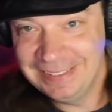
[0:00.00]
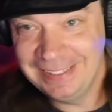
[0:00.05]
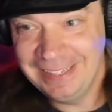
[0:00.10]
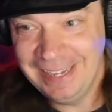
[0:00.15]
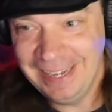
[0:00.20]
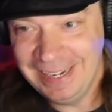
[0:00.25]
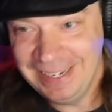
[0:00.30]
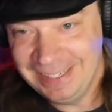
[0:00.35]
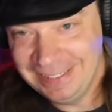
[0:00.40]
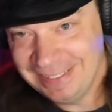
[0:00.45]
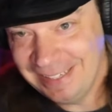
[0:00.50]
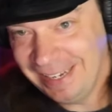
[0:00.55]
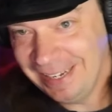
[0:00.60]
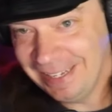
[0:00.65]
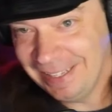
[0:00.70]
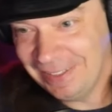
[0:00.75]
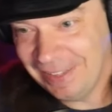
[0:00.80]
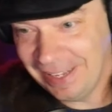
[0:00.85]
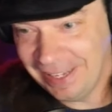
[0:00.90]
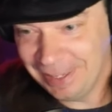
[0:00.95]
Can he take
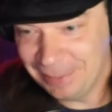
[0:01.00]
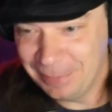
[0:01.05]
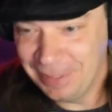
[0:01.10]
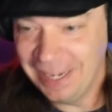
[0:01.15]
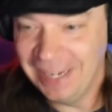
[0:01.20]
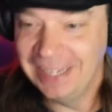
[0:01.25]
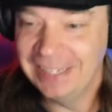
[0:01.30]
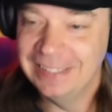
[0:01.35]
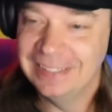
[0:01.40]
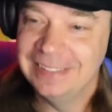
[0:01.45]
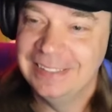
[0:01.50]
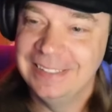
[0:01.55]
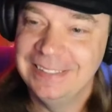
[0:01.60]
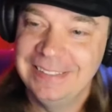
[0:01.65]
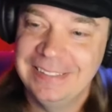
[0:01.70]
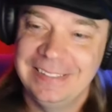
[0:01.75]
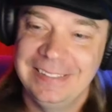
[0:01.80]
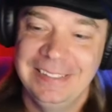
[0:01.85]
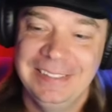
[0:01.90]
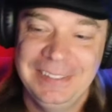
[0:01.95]
it like a man?
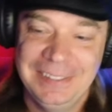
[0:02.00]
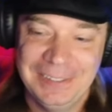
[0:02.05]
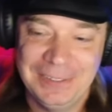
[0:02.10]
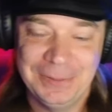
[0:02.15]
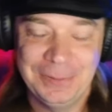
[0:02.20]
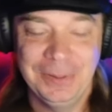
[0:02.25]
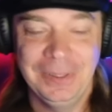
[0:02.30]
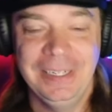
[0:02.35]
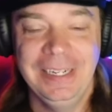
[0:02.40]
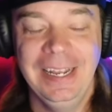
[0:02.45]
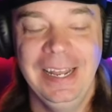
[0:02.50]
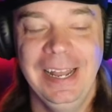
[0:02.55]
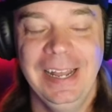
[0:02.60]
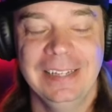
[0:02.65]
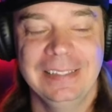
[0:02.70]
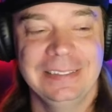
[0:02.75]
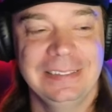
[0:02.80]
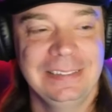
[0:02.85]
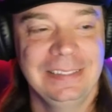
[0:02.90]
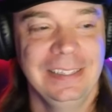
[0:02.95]
This is what he
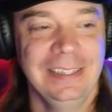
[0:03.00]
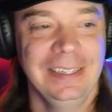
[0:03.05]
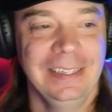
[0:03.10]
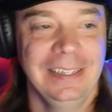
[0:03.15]
asks.